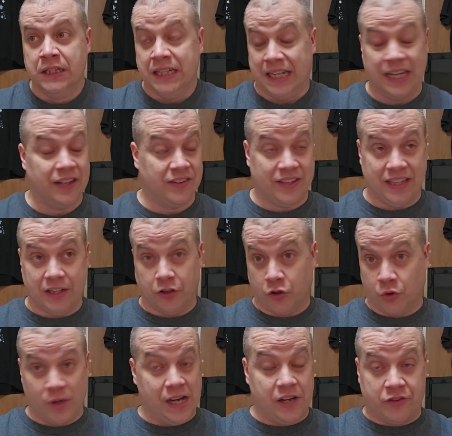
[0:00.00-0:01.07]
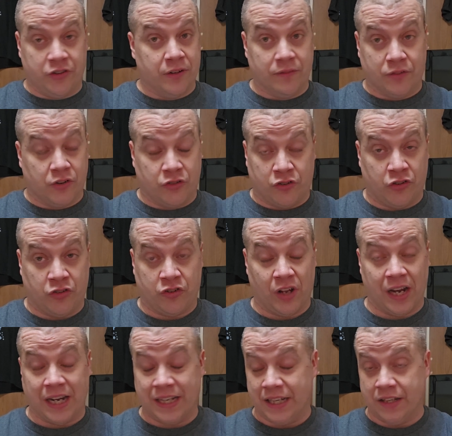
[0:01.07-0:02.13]
Is he a creation of the
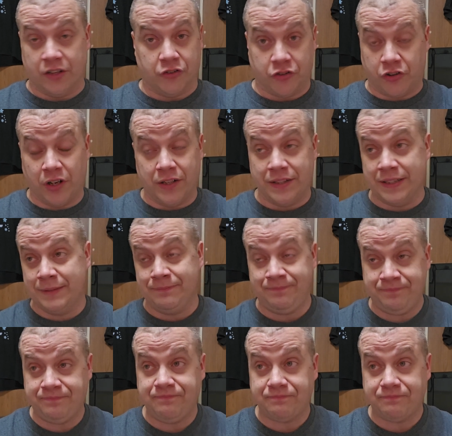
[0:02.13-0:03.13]
society that shunned him?